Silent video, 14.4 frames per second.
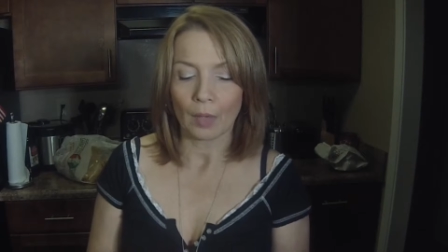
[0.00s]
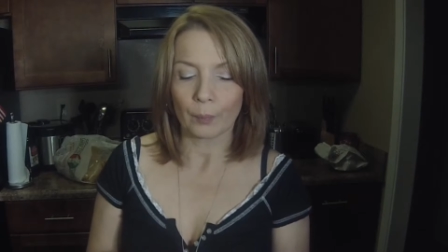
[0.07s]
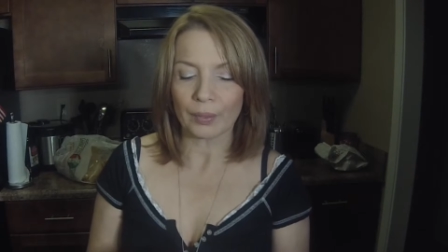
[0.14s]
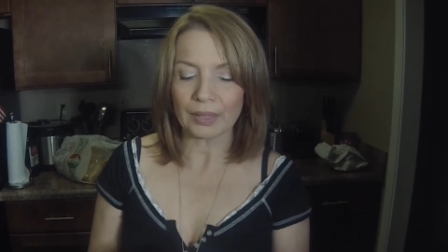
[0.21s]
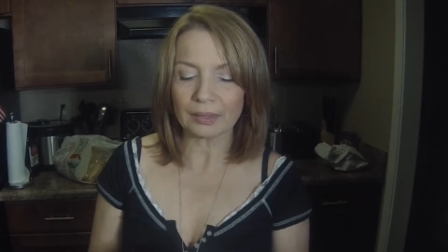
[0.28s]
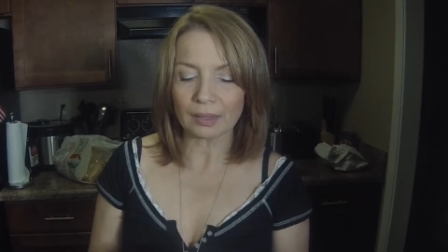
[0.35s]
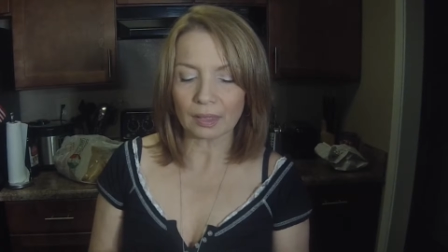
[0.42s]

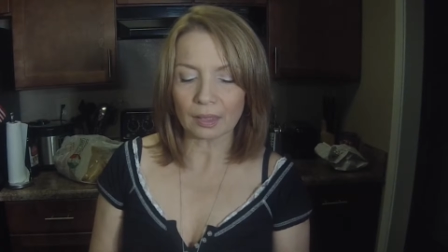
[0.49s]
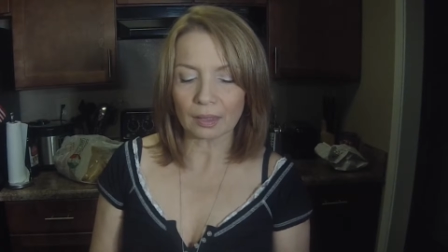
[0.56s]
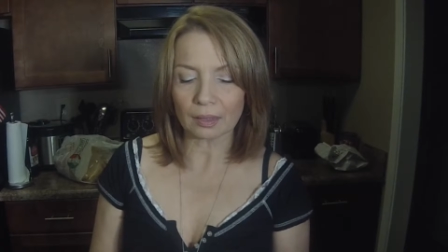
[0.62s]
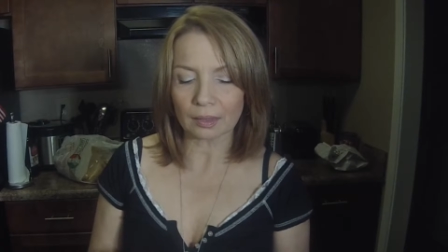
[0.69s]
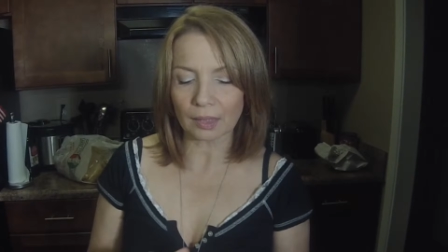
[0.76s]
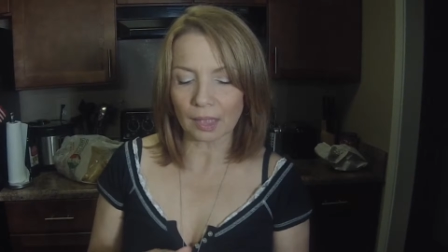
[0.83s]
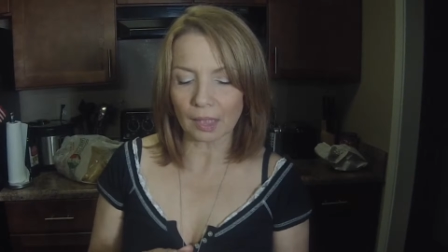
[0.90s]
But it's
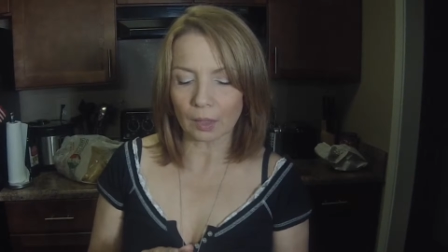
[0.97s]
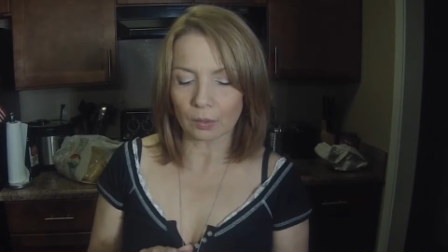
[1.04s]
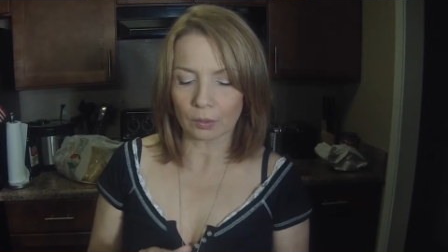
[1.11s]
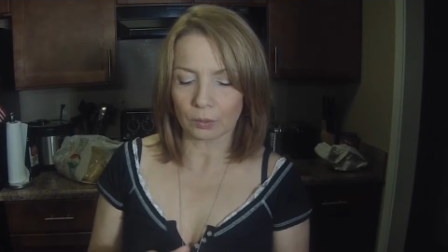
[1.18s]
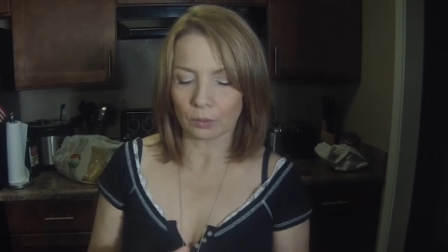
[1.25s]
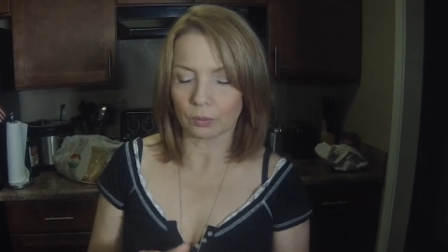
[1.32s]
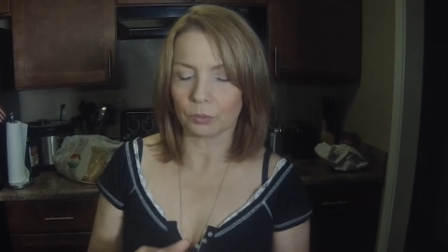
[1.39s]
a really
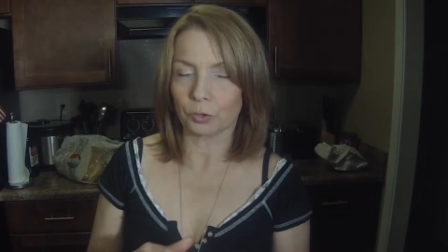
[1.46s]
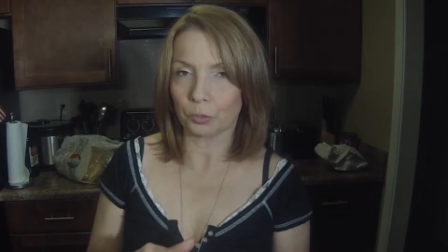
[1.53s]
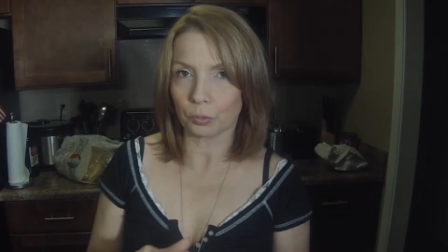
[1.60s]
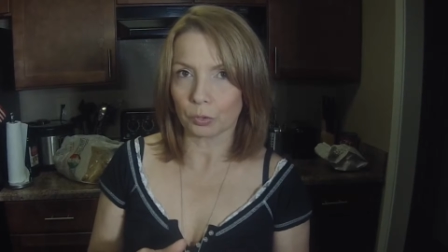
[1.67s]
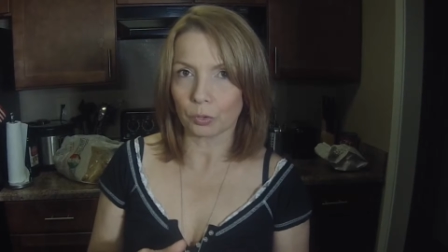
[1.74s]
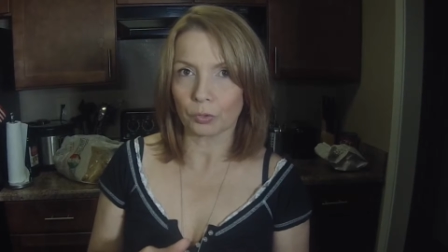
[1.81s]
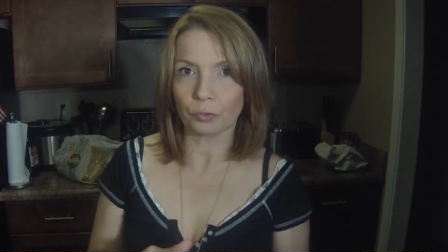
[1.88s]
good
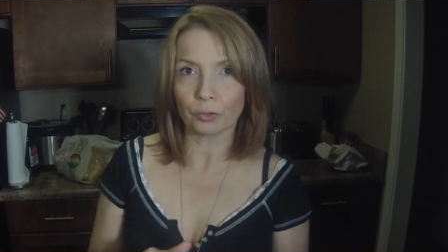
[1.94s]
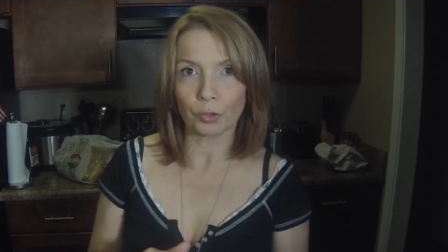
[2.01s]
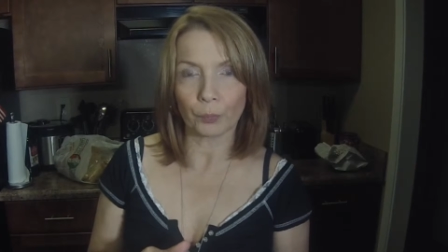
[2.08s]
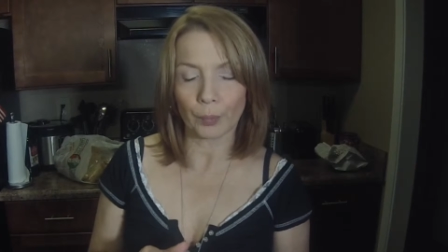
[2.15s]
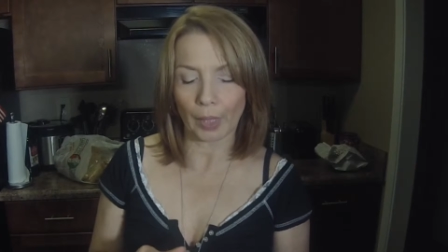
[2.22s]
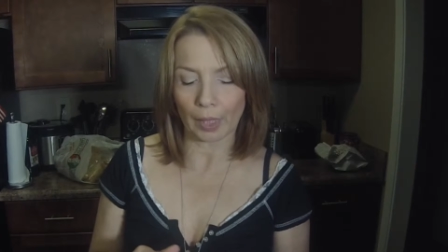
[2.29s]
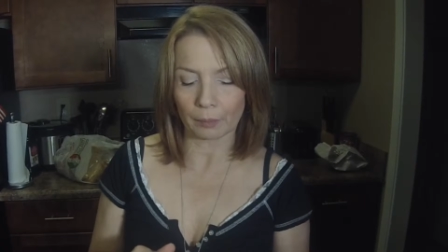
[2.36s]
substitution
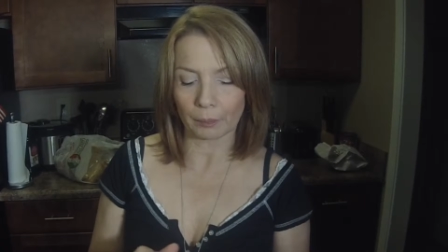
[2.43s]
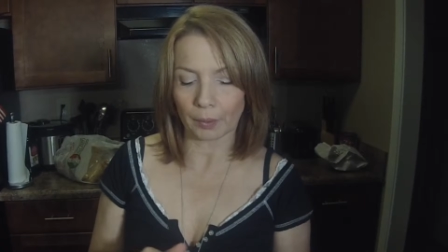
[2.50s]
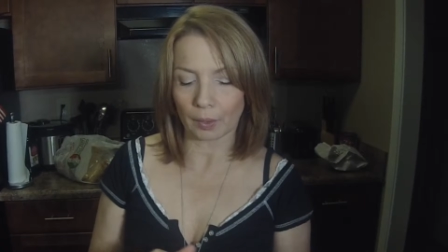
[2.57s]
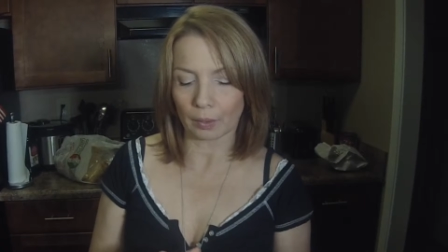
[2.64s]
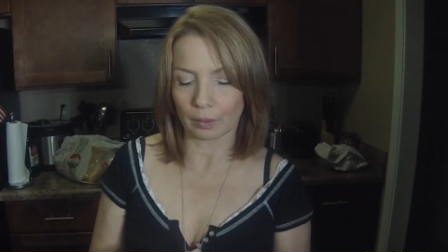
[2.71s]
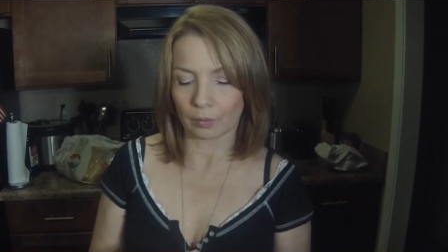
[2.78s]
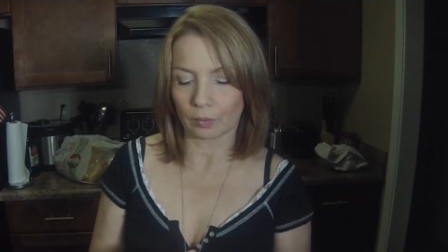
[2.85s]
for bread,
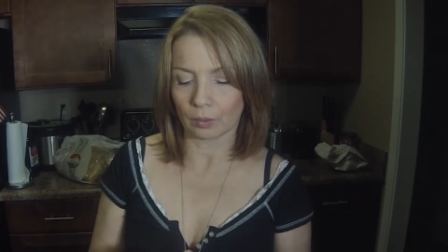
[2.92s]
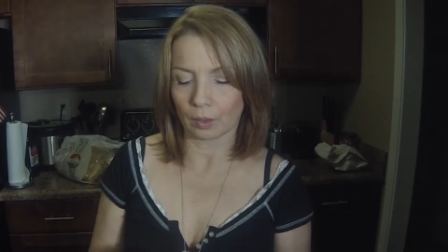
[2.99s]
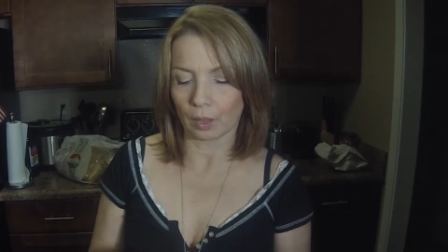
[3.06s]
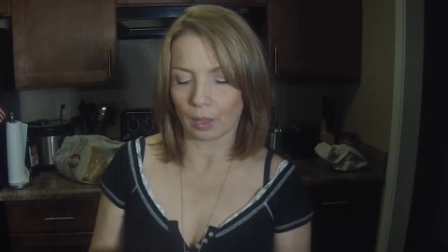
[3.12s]
because